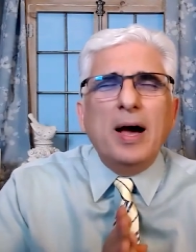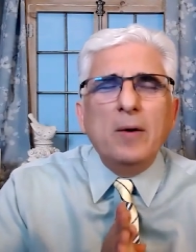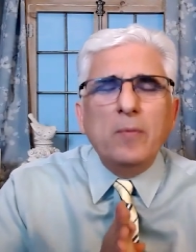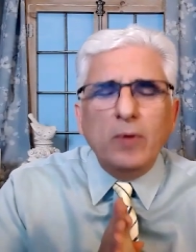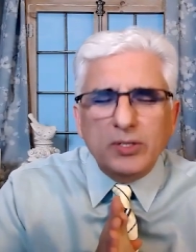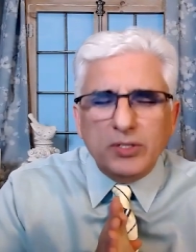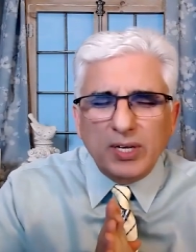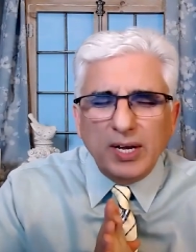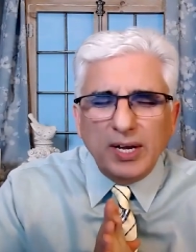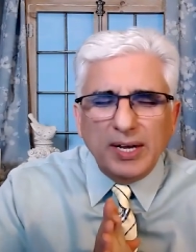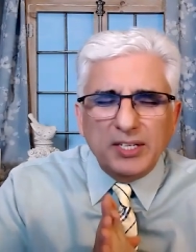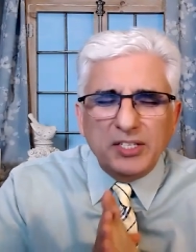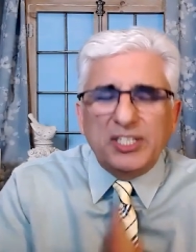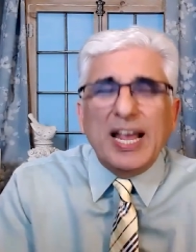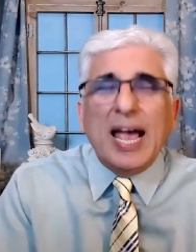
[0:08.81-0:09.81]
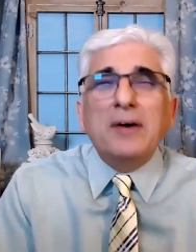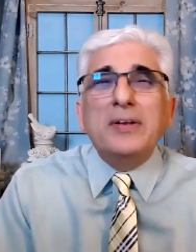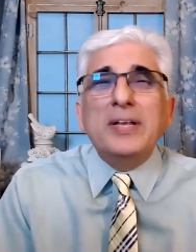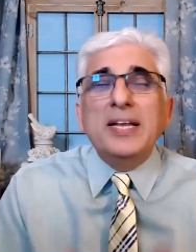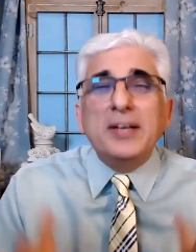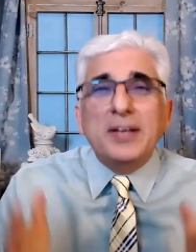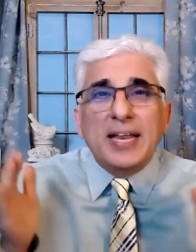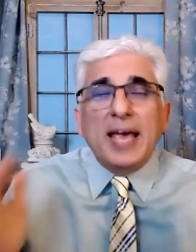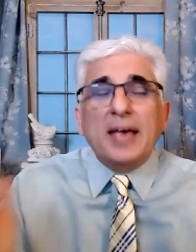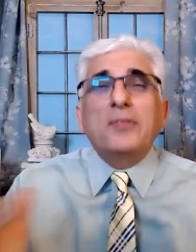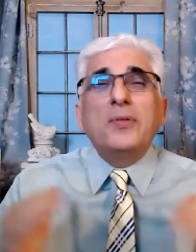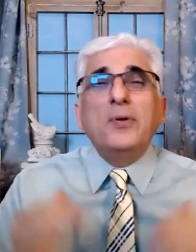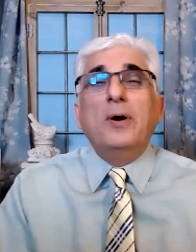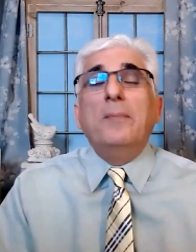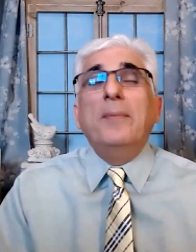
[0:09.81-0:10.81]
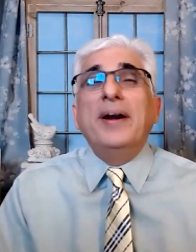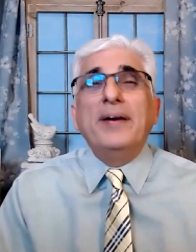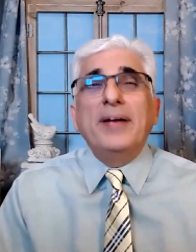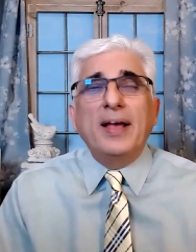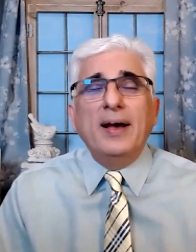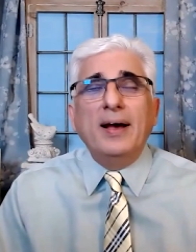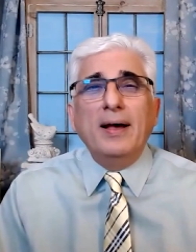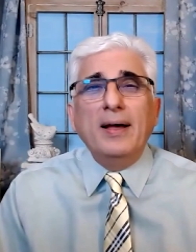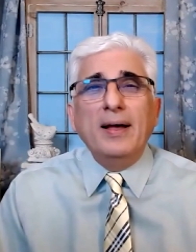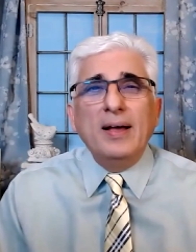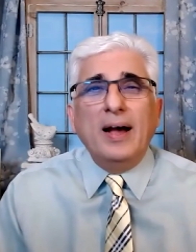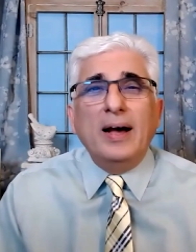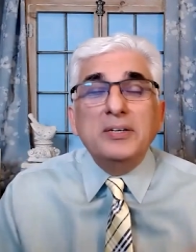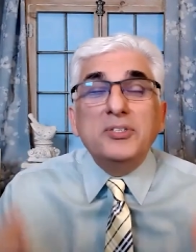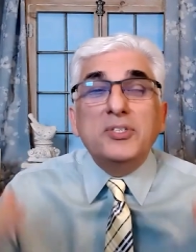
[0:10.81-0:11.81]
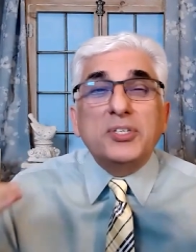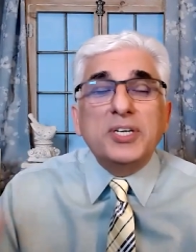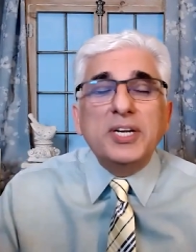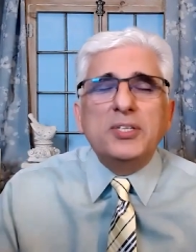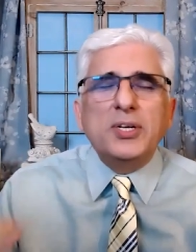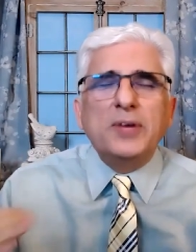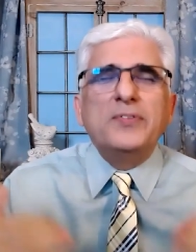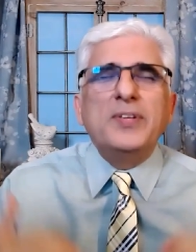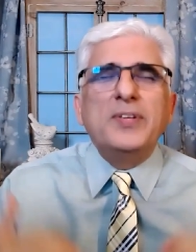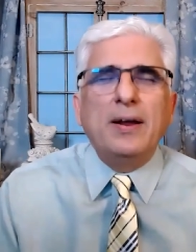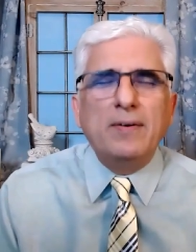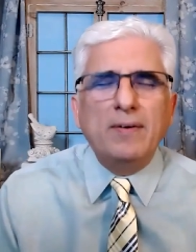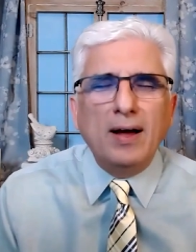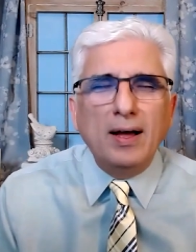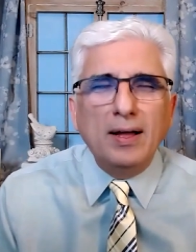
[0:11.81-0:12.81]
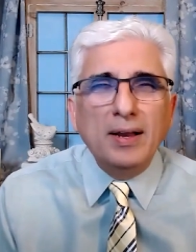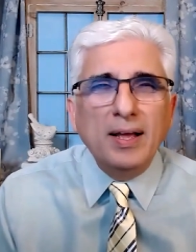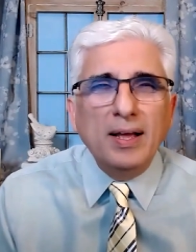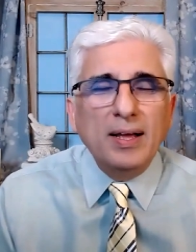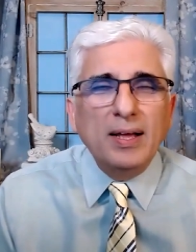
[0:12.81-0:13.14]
I was shouting death to America on the streets of Tehran.